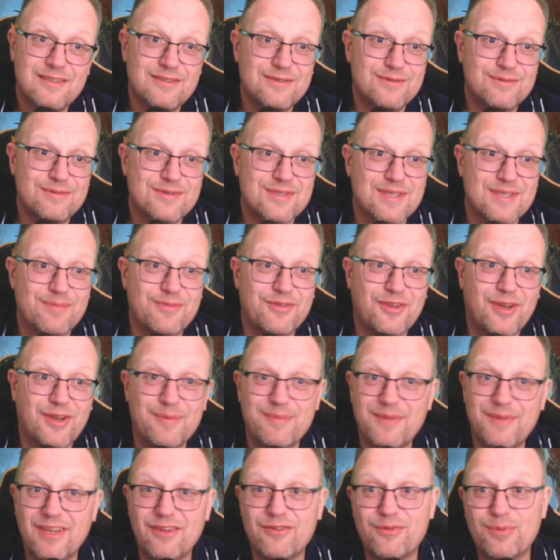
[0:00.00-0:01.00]

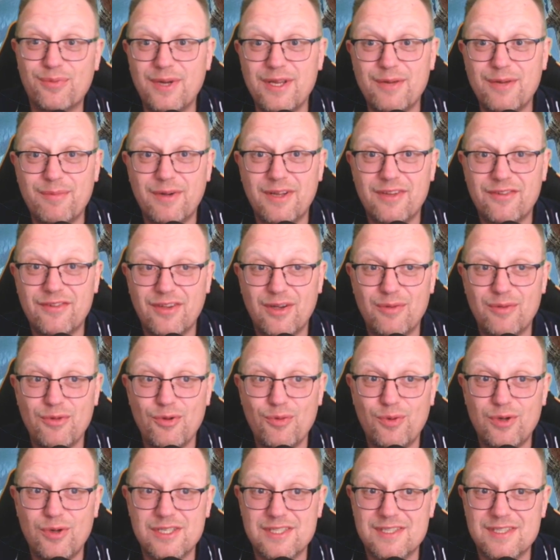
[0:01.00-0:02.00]
sometime next week. By the time
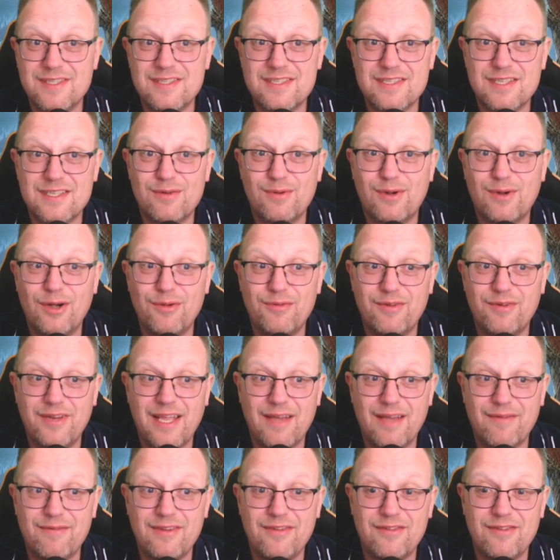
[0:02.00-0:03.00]
you watch this, that will hopefully
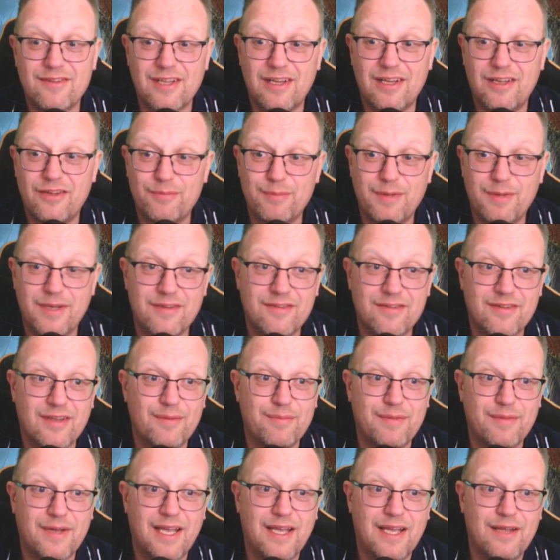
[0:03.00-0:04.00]
have these cards picked
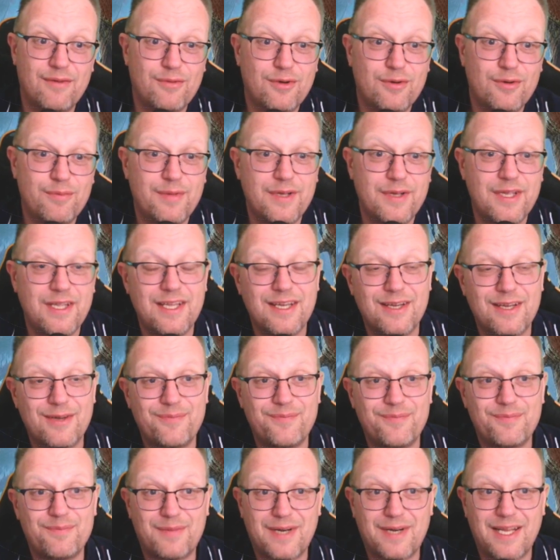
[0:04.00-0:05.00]
up, and we'll be
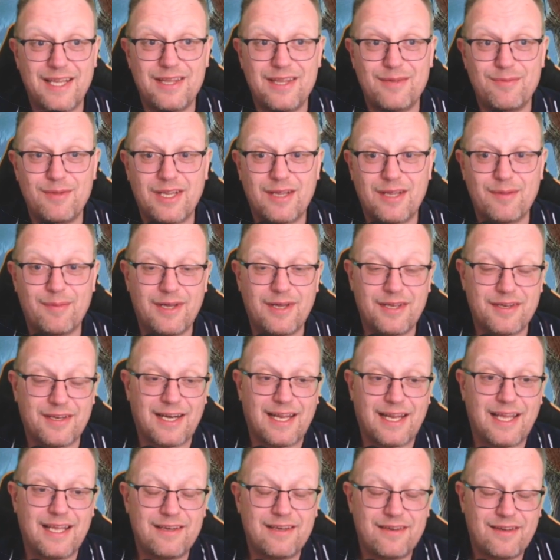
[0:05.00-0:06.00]
playing them in Commander
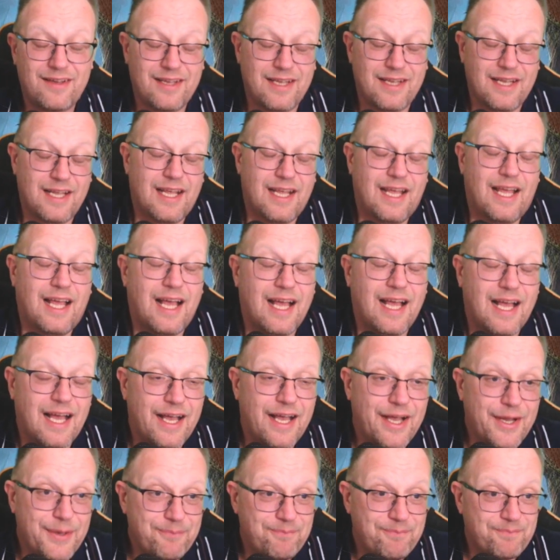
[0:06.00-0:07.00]
Land.
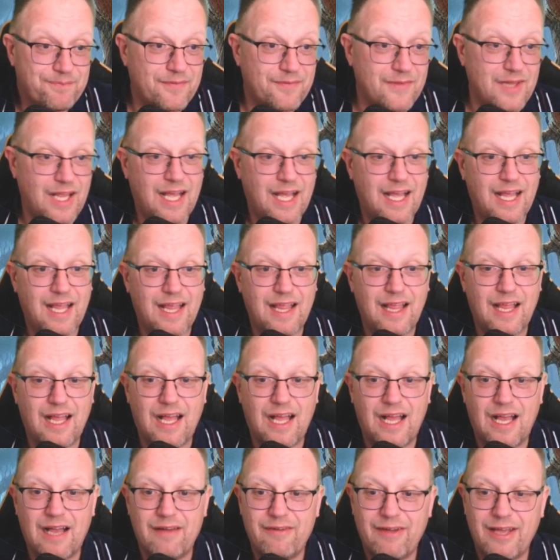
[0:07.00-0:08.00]
I've
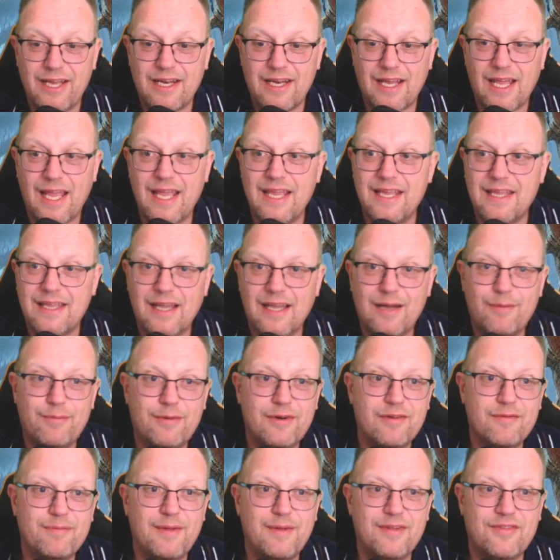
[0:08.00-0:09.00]
had a
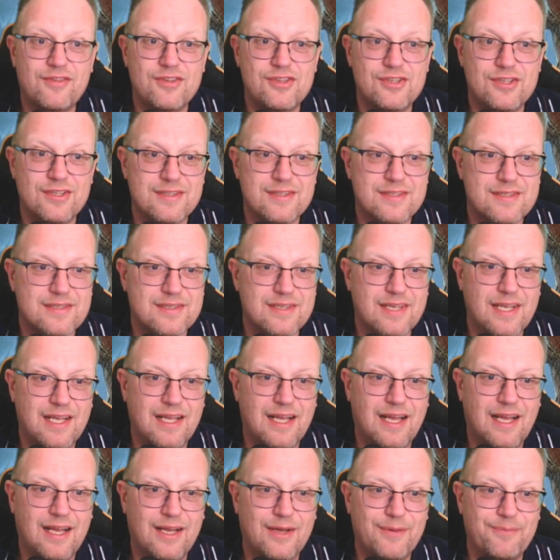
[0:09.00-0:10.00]
couple of messages
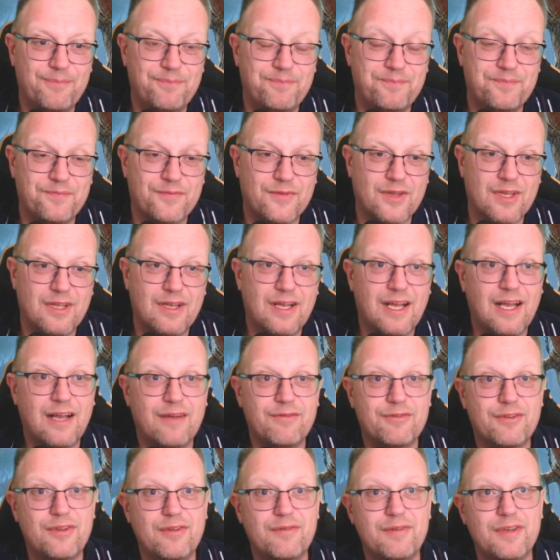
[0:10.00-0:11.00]

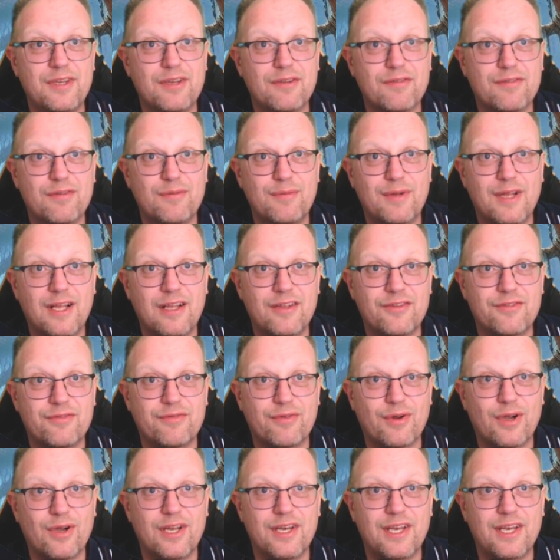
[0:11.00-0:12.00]
after the video from last
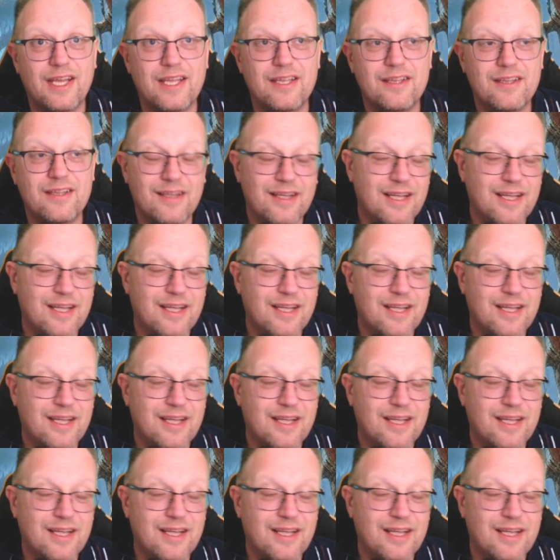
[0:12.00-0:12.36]
Friday